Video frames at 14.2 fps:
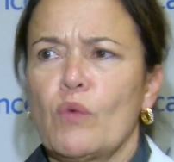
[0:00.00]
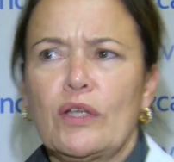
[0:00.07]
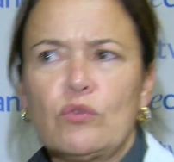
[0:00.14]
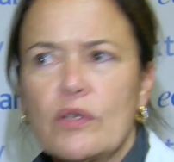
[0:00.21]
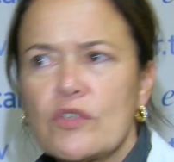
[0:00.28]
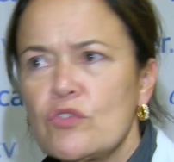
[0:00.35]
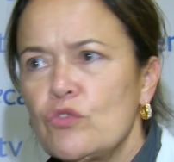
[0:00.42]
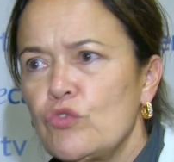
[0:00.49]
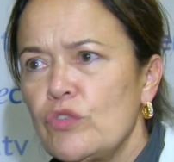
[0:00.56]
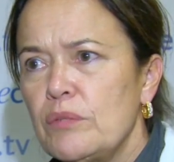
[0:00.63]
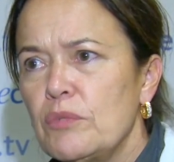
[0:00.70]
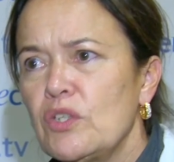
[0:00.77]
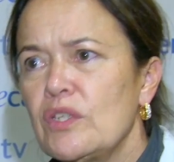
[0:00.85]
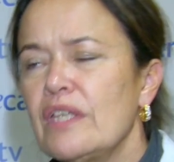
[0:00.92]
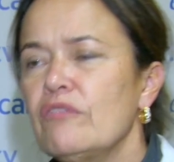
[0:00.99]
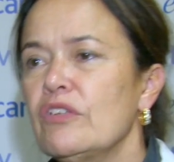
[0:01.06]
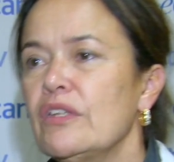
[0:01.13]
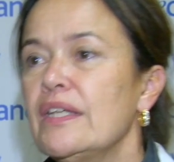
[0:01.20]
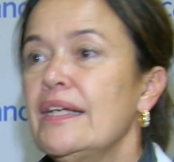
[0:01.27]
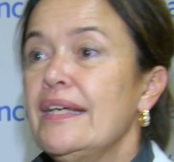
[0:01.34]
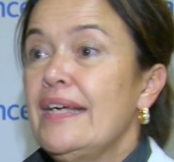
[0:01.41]
what was the treatment
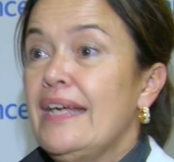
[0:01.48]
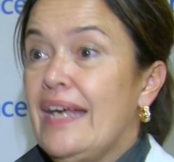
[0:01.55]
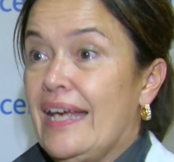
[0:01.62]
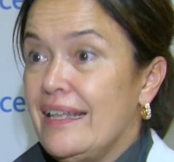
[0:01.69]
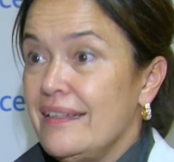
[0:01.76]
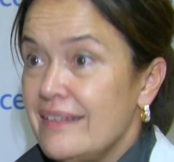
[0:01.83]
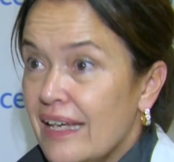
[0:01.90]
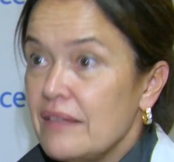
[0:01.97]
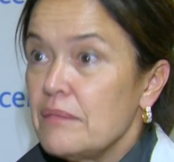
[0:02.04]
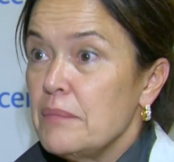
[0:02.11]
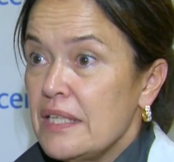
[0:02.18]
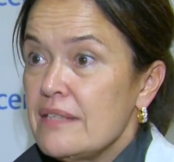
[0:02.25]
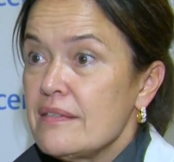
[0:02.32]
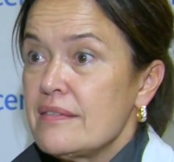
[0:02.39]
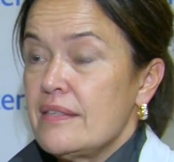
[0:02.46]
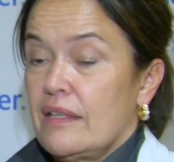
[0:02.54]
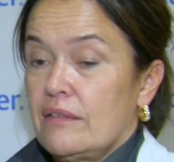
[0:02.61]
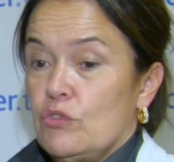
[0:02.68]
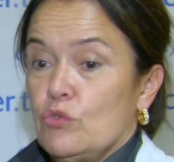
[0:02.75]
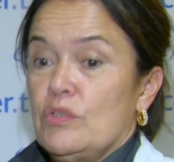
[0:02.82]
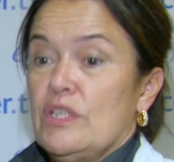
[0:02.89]
given. And that means
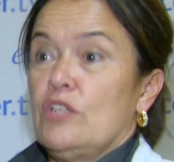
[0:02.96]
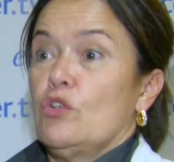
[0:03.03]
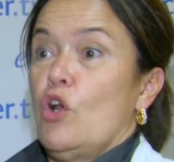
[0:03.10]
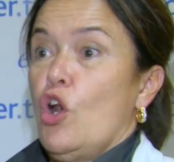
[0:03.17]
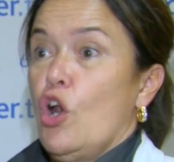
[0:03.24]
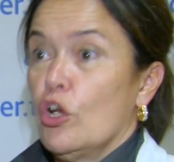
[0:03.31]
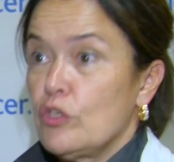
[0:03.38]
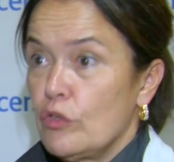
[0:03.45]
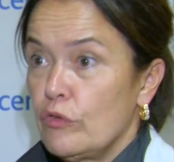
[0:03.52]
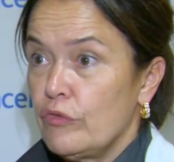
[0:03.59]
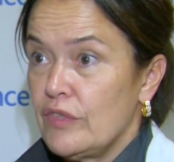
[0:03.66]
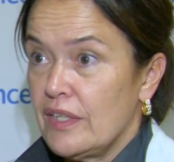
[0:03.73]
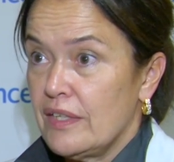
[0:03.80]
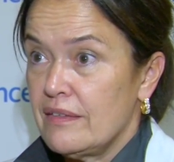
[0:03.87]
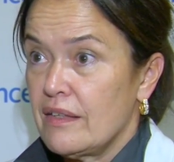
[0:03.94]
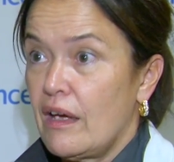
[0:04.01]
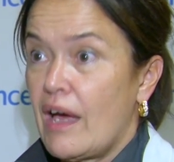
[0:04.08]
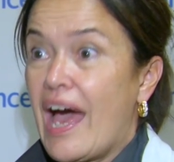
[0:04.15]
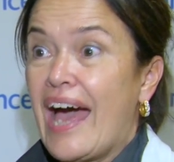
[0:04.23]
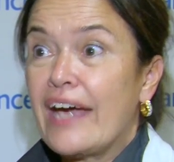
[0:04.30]
that you need a lot of data,